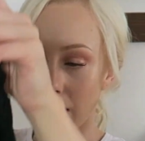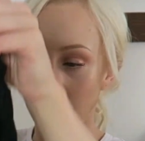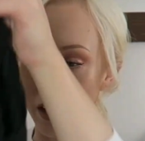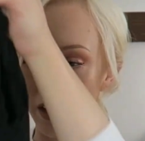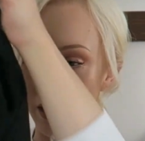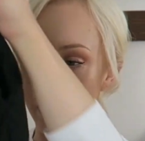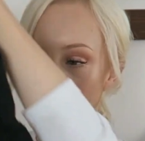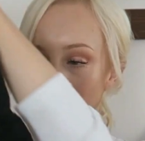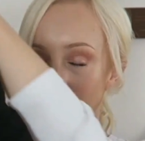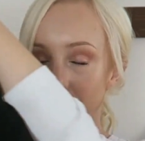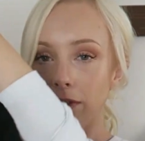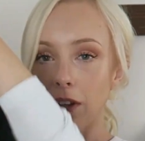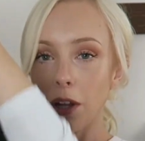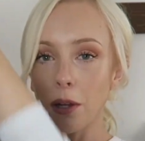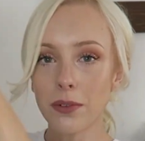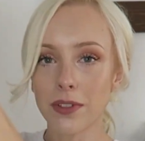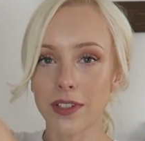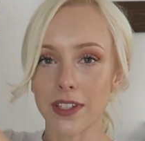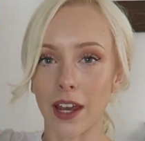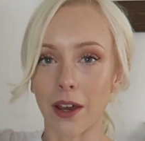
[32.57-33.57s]
And it
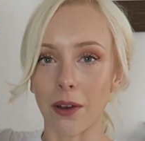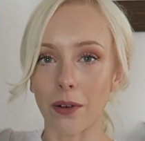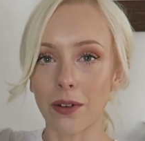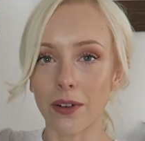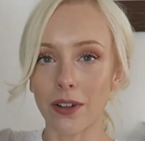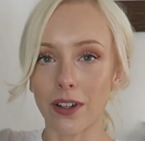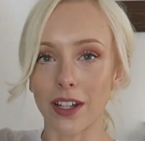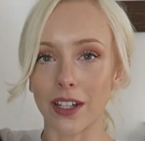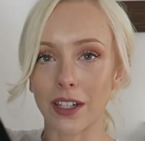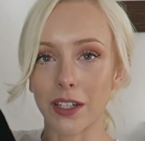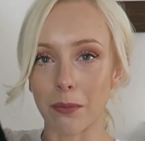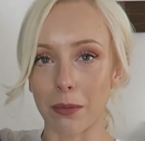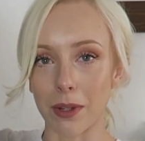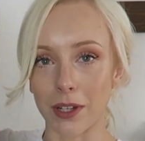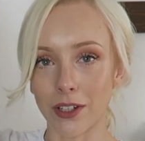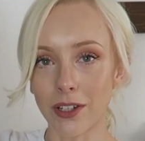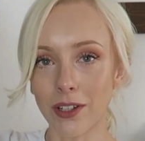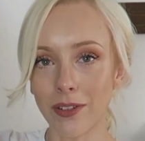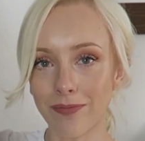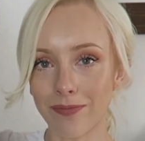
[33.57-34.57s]
floats out in the
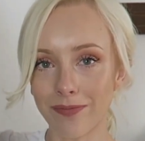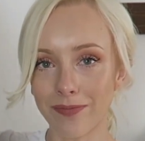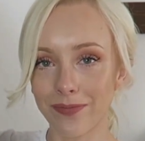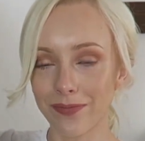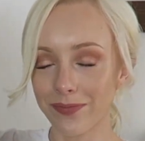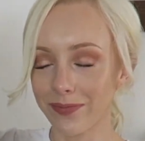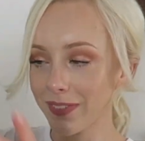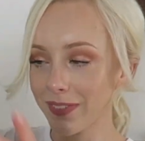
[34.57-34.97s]
middle.